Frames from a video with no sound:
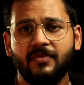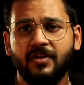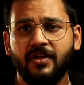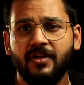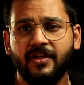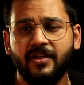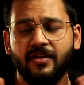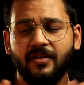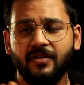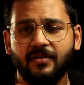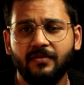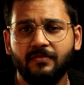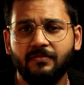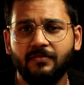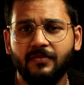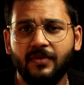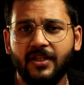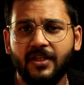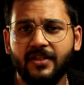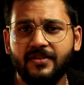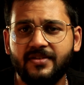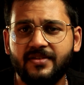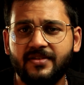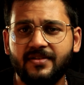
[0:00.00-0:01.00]
Okay.
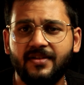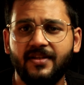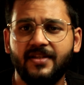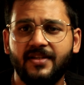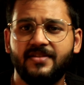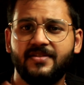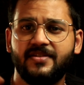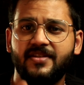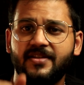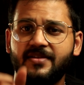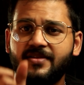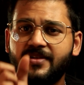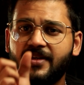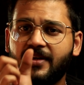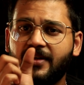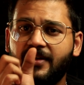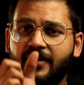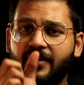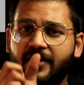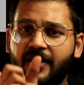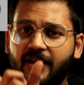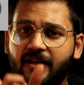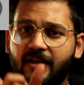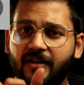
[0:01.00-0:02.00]
Let's just
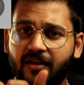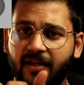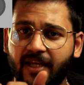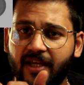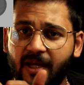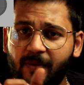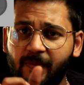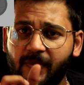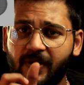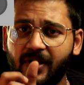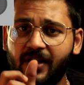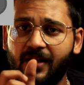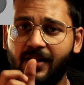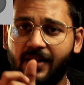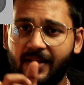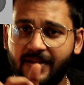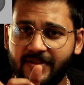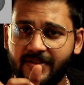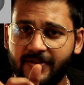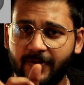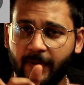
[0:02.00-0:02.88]
take a camera lens.